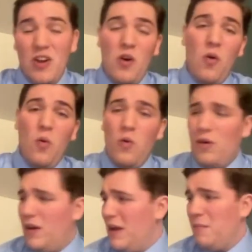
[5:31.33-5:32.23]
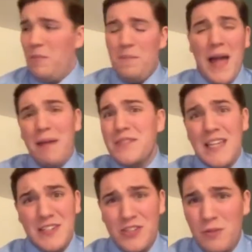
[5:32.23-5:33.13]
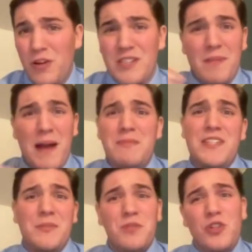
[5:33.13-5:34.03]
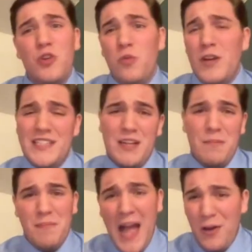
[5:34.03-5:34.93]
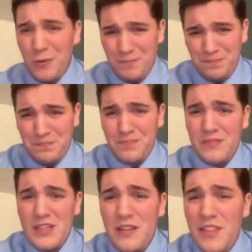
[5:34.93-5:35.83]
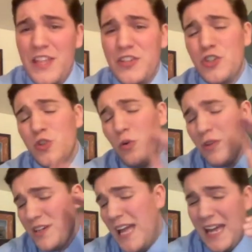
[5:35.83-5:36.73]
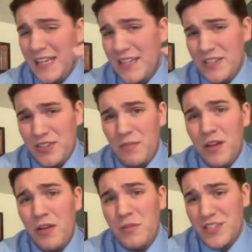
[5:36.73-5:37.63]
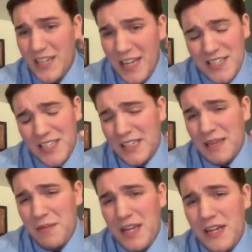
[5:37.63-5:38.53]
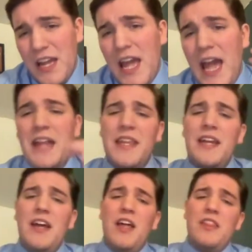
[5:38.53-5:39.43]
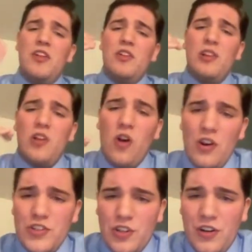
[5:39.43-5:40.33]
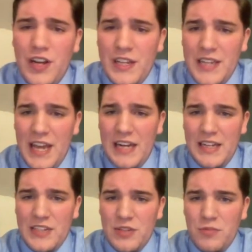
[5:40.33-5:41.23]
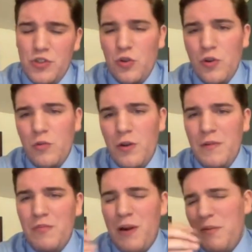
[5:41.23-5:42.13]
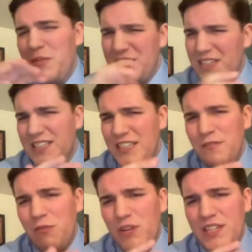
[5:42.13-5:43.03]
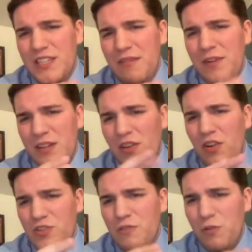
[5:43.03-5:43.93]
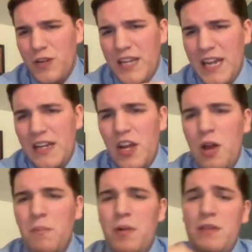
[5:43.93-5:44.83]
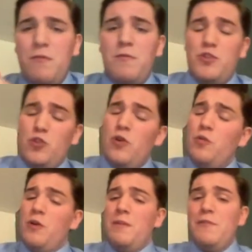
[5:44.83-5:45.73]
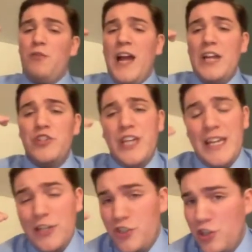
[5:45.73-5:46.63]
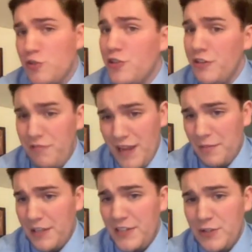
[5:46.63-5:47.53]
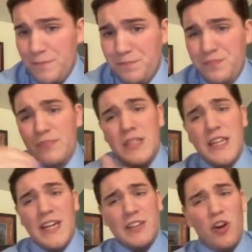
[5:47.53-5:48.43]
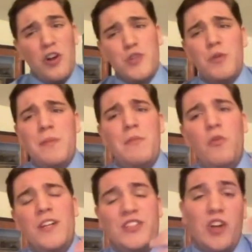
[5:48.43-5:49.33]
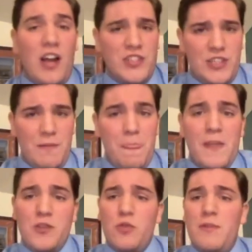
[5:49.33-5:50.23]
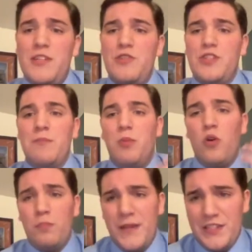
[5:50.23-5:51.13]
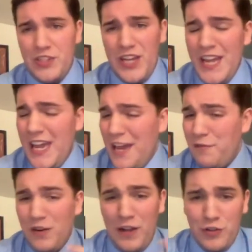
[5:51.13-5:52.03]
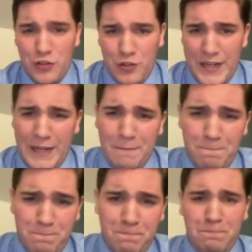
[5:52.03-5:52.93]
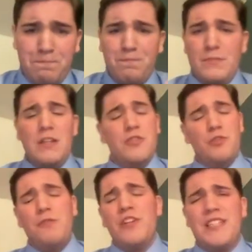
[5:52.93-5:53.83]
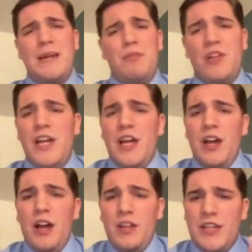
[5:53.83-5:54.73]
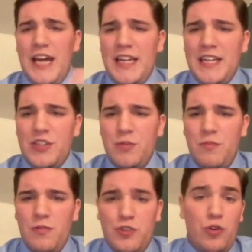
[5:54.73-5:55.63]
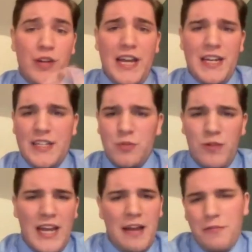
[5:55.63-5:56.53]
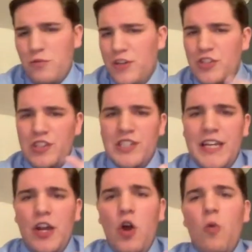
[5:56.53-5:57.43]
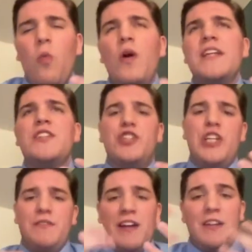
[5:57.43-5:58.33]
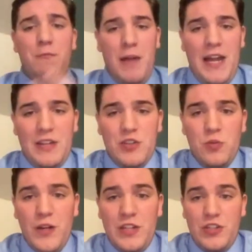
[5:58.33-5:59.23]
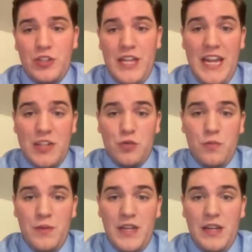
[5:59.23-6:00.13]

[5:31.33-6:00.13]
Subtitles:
or baptism. What does baptism do? What is it about? The shorter catechism was the next thing they made. And then the larger catechism. Shorter would have been probably 1647 and larger 48, but shorter would have been for educating children and families, and larger would have been more exhaustive. This would have been used in pulpits and for elder training. So, for example, the catechism, shorter catechism would have questions like, what is the chief end of man? To which the answer would be,